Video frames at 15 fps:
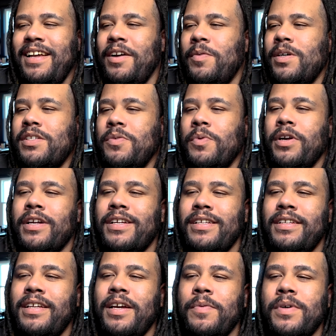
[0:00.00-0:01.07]
It wasn't
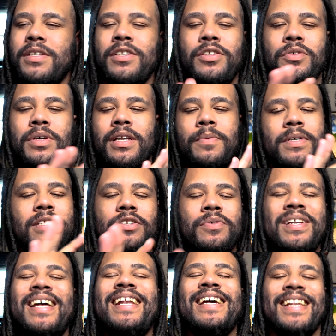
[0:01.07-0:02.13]
working, it wasn't
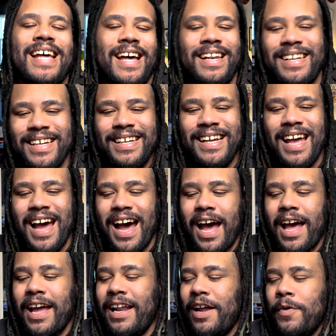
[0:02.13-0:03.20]
doing any of that, all
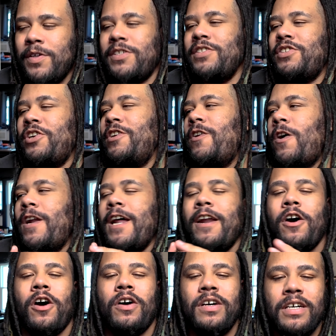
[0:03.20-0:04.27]
right? It wasn't turning on at
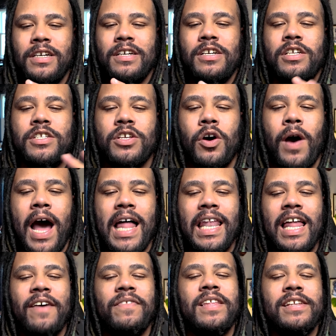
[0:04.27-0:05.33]
all. So I
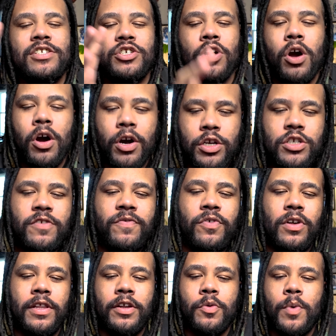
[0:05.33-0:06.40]
left it charging
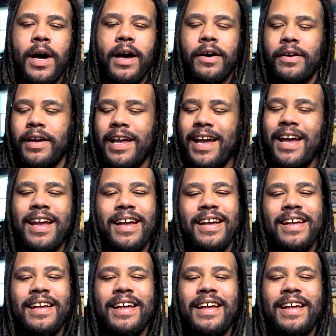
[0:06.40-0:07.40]
for a little while, okay?